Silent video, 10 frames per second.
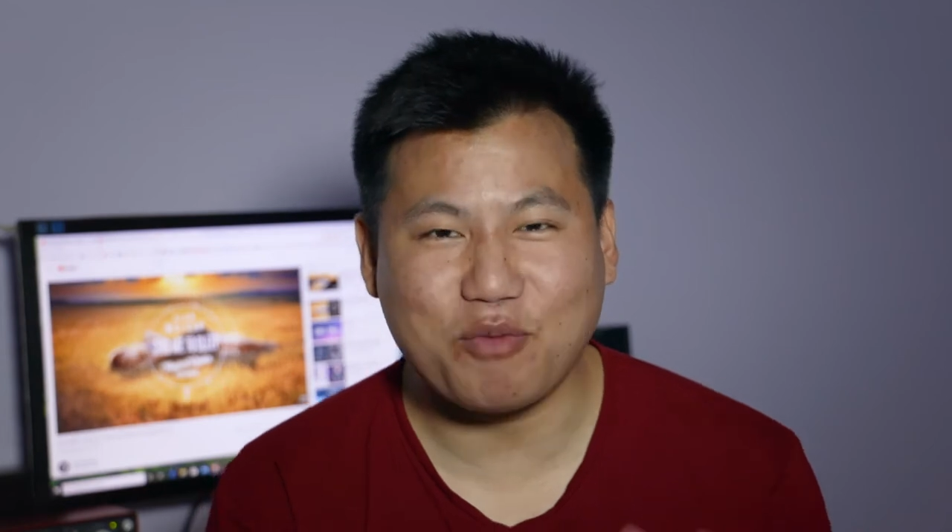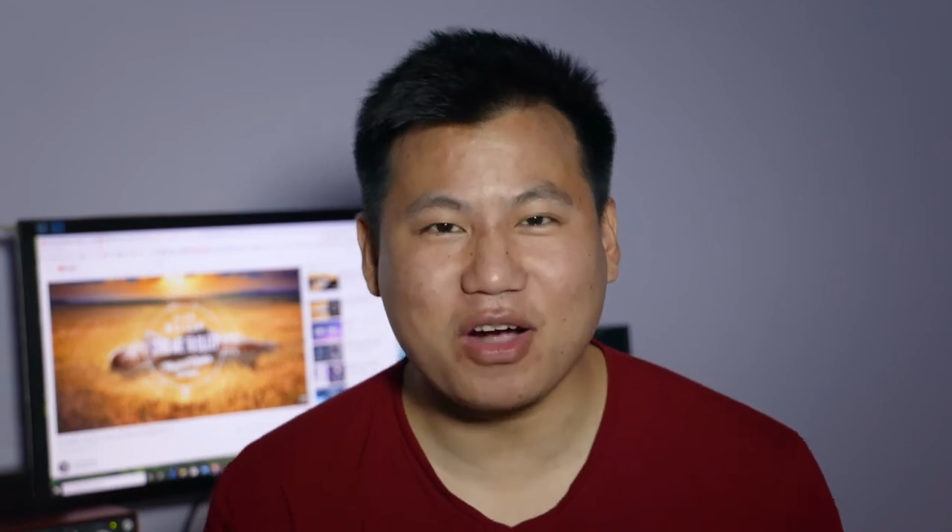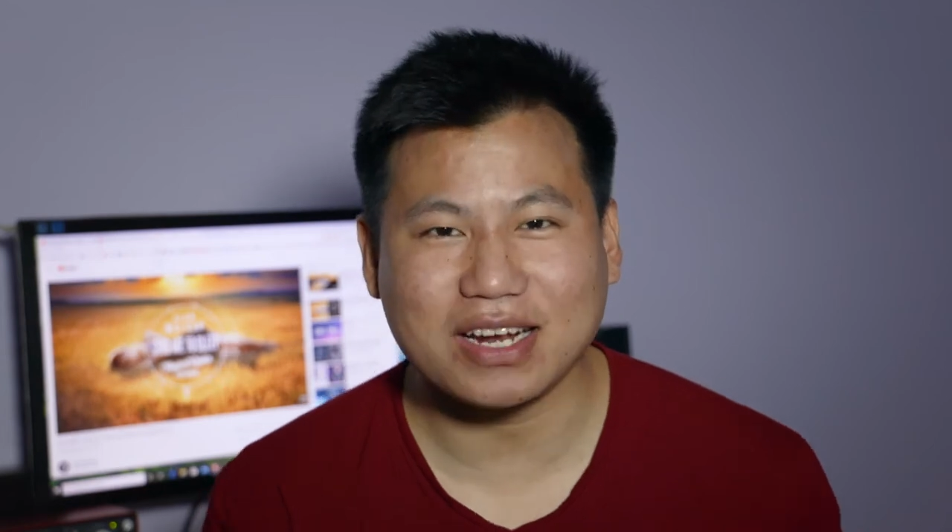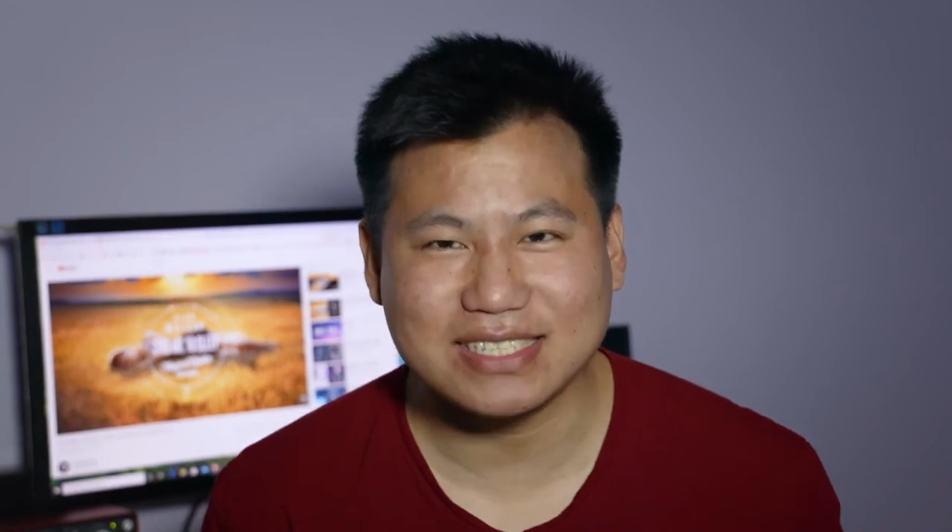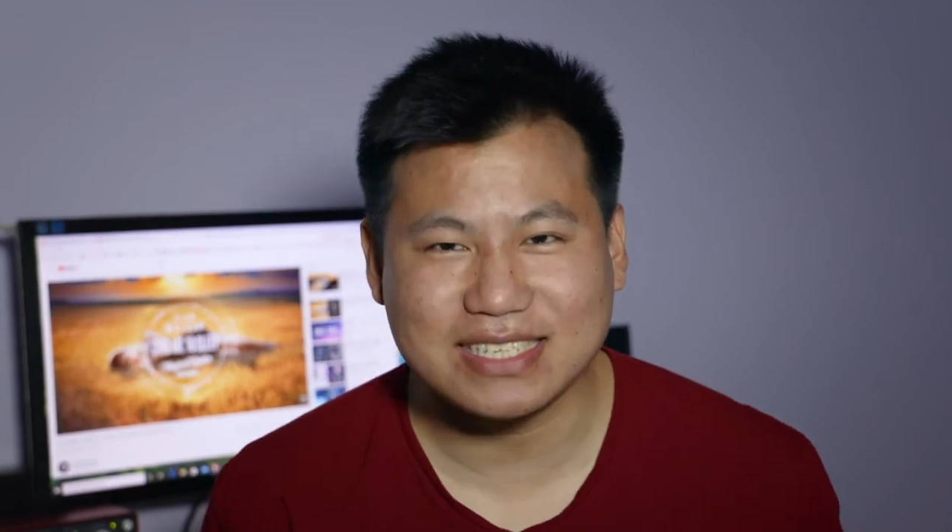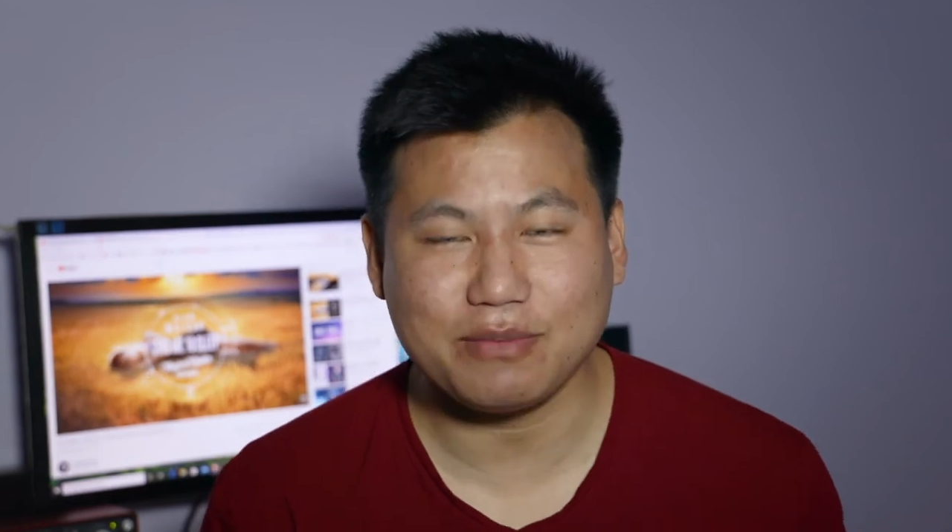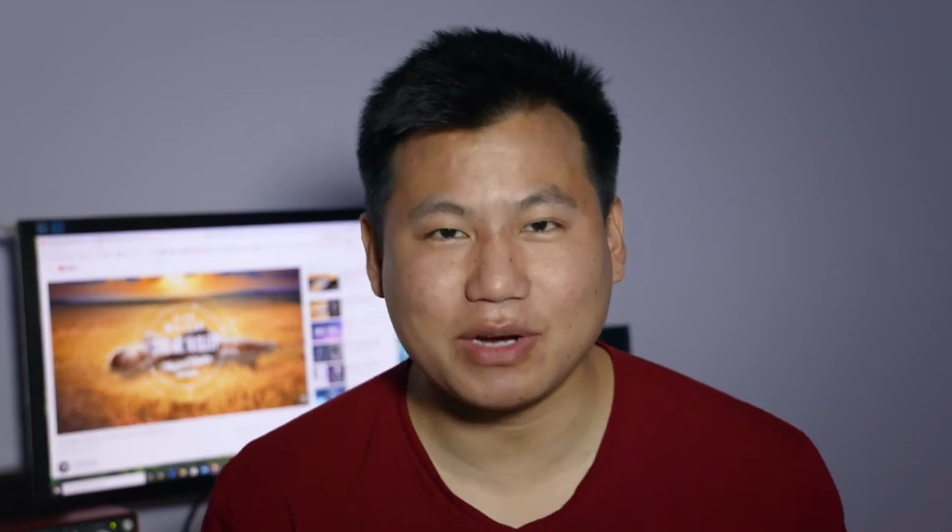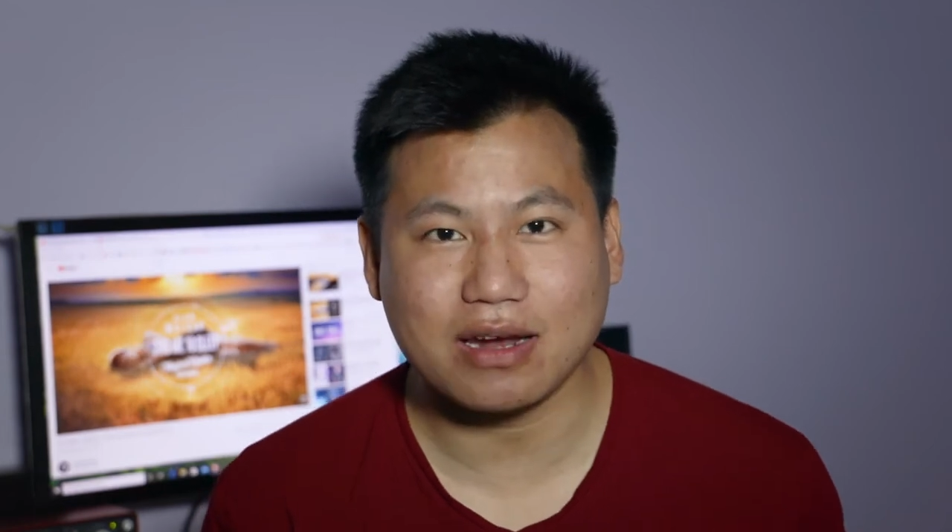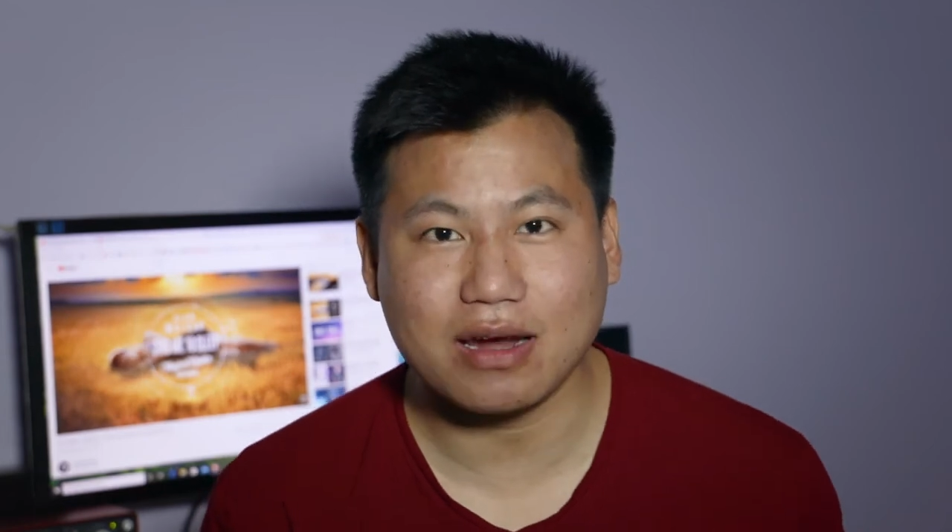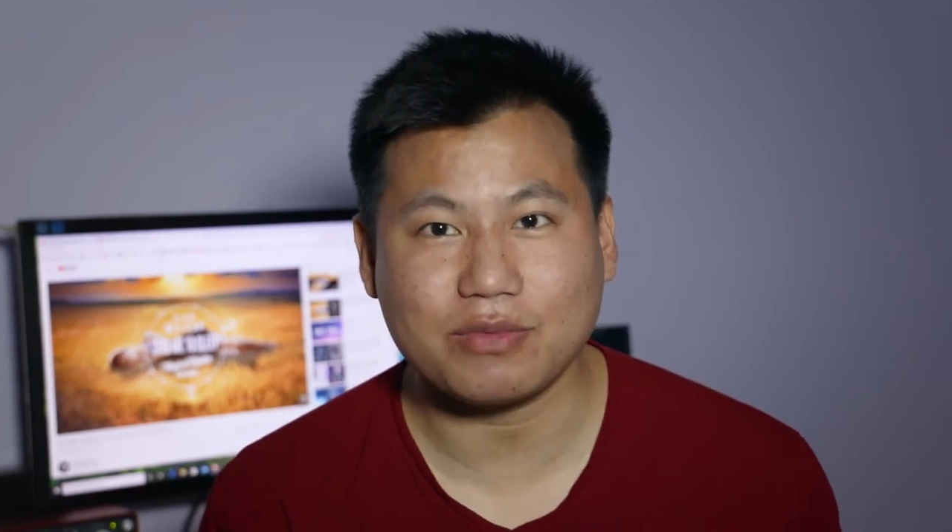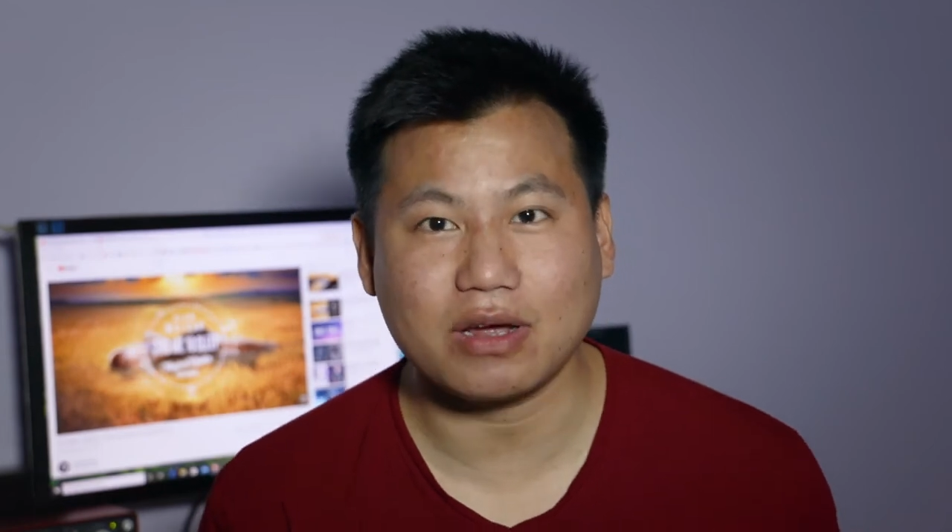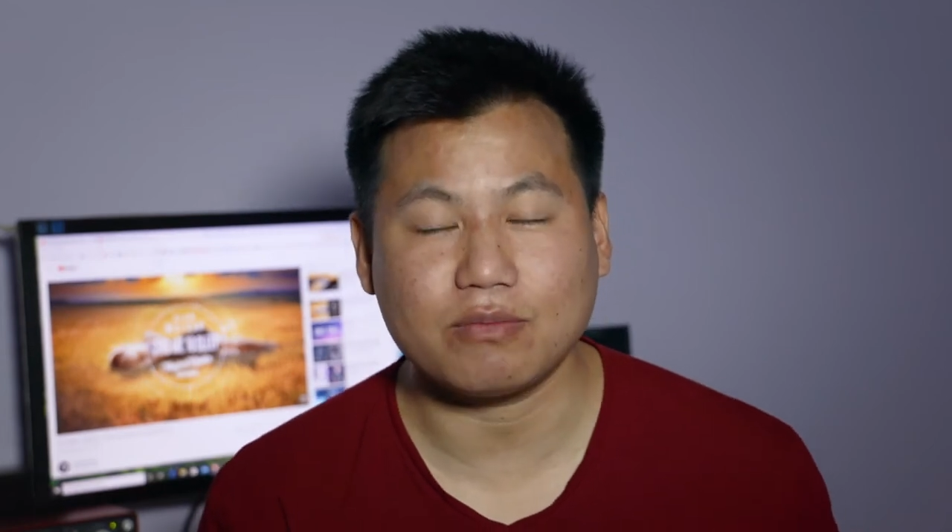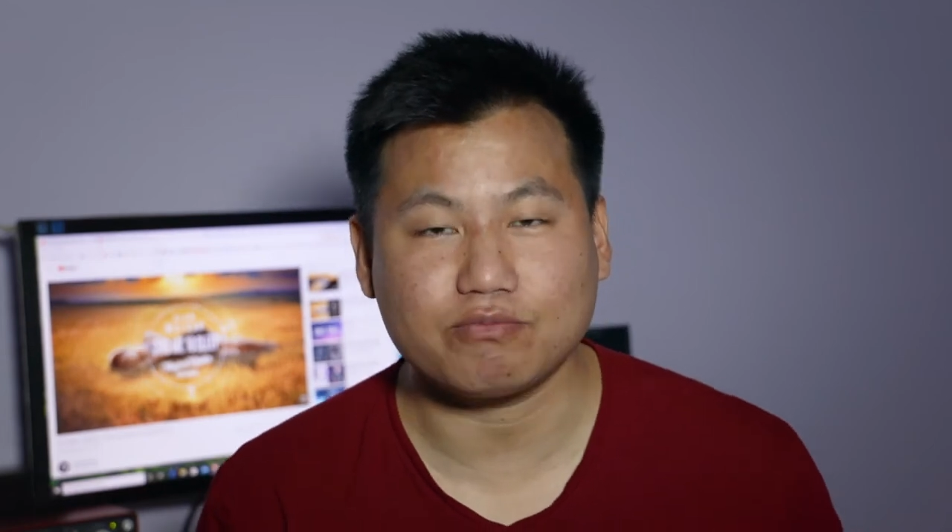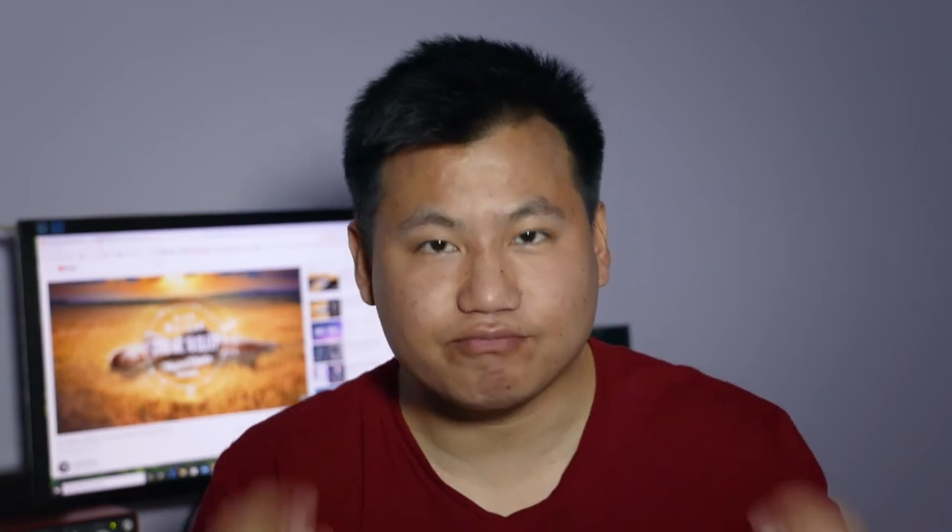pocket cinema camera,